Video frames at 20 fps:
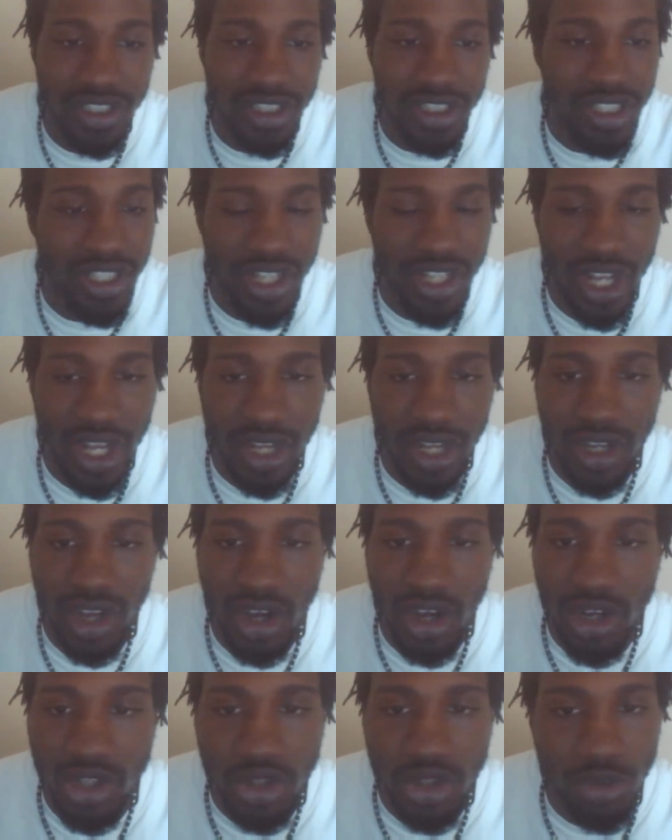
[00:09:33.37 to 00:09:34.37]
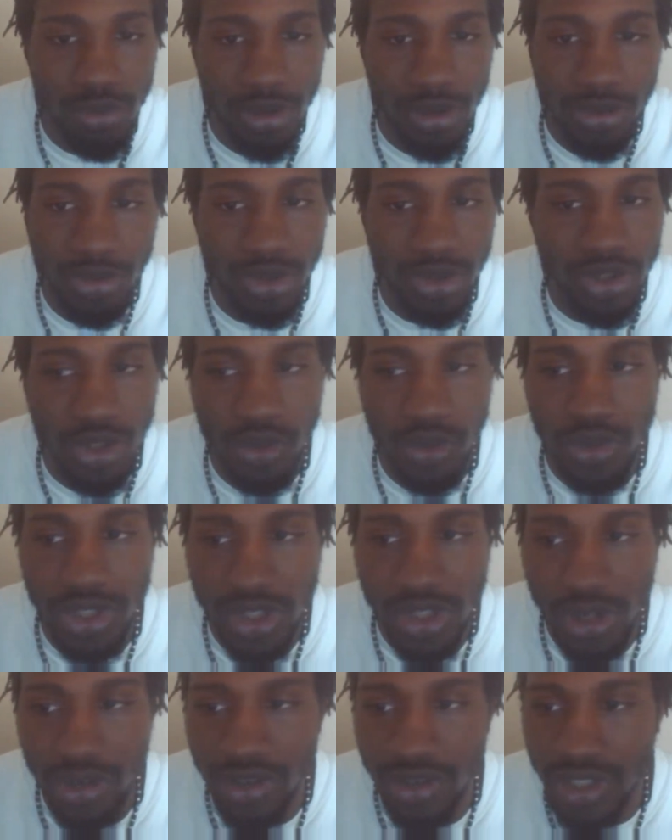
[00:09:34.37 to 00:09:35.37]
should not cause your people to
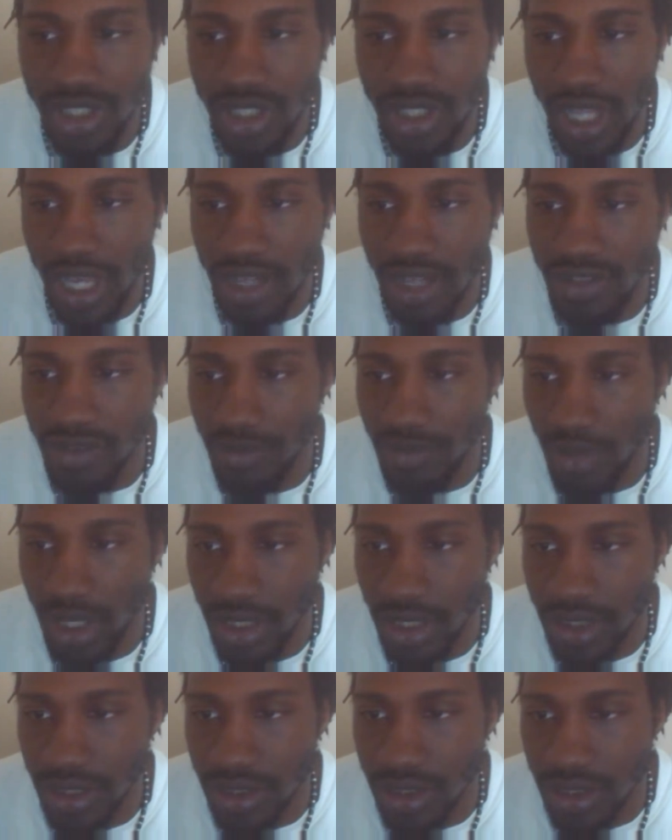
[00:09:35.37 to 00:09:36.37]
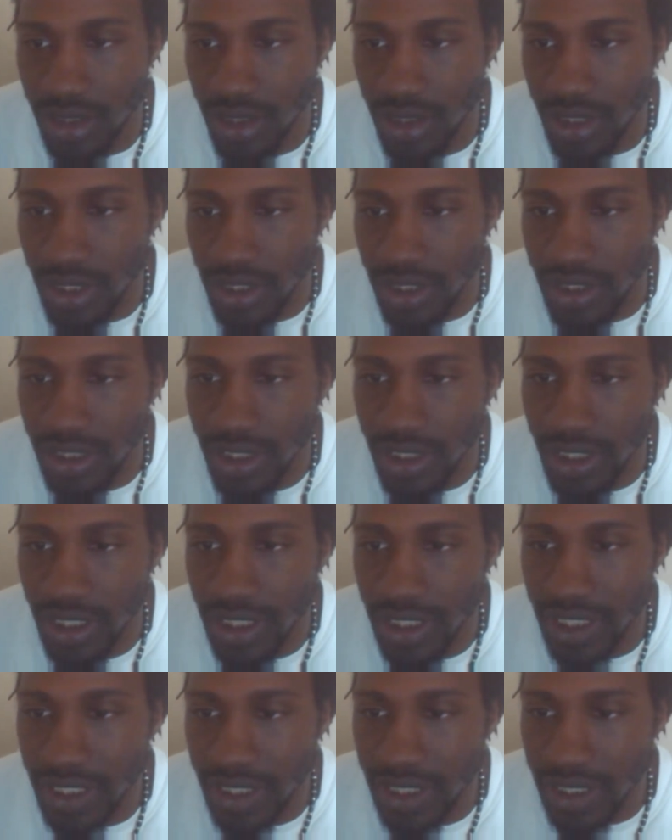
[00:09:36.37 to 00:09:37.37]
return to the house of bondage, to the
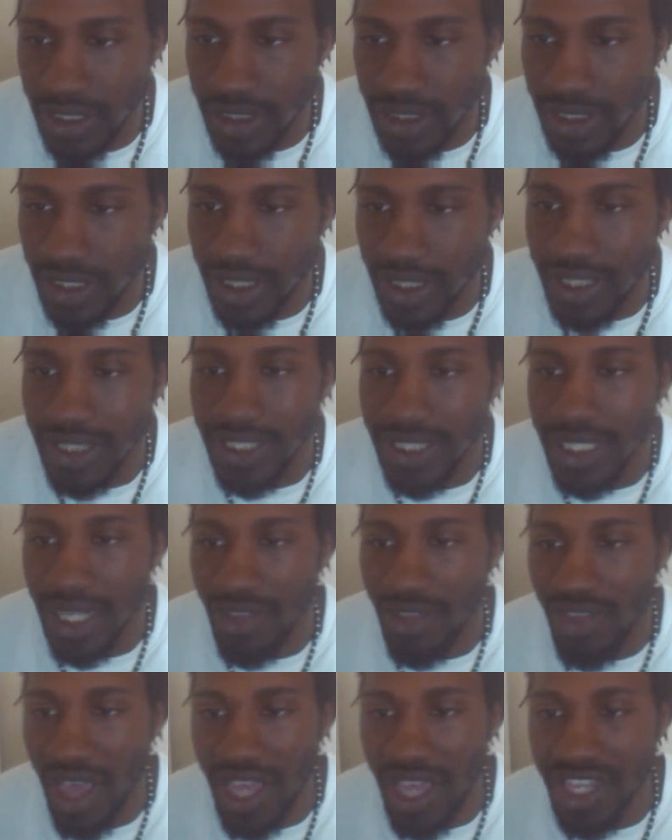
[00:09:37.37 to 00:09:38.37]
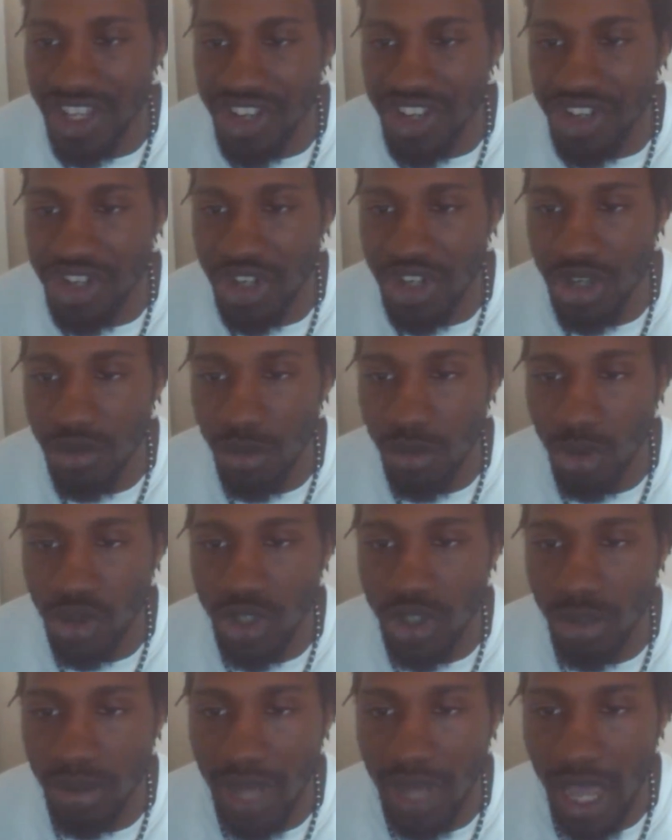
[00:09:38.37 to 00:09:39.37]
end that he should
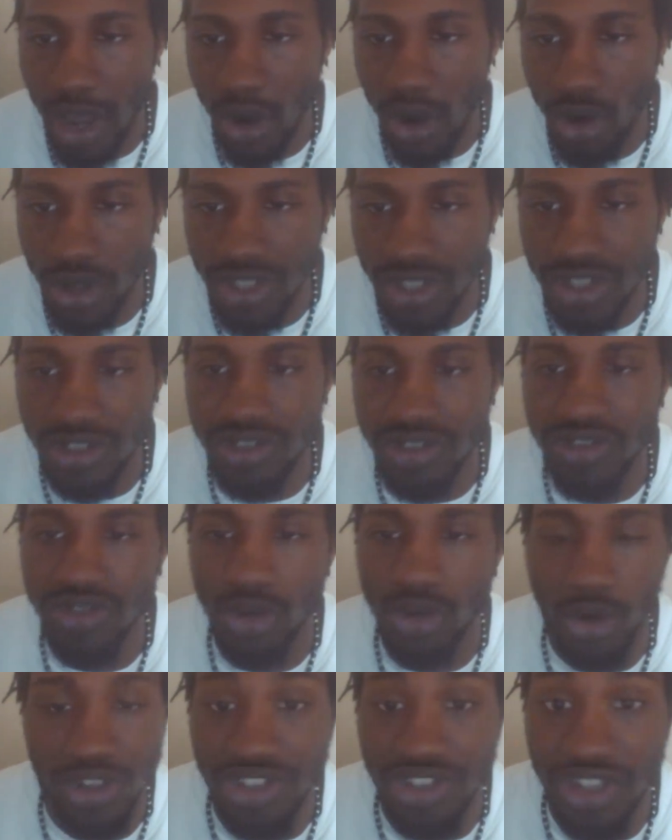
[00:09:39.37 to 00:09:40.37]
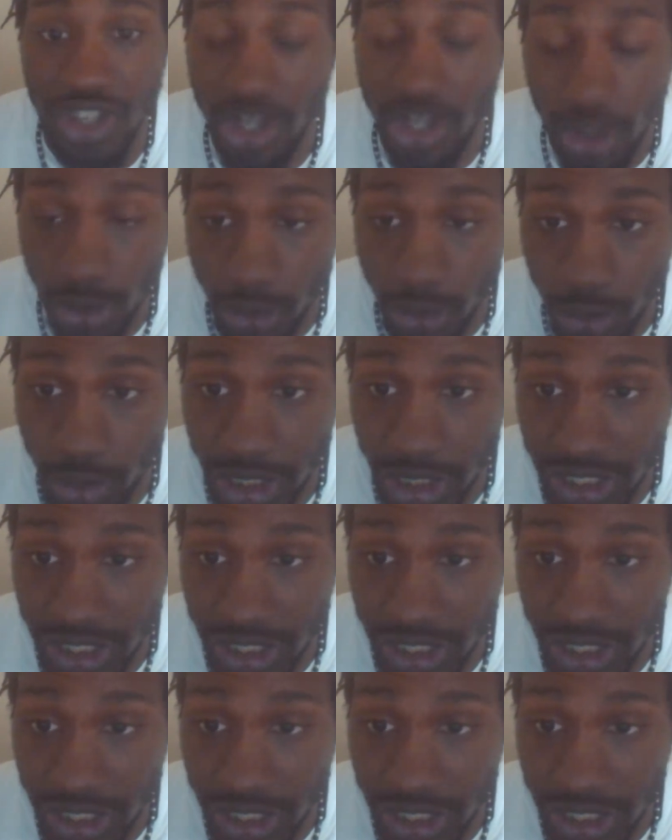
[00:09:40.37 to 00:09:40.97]
multiply horses or sell you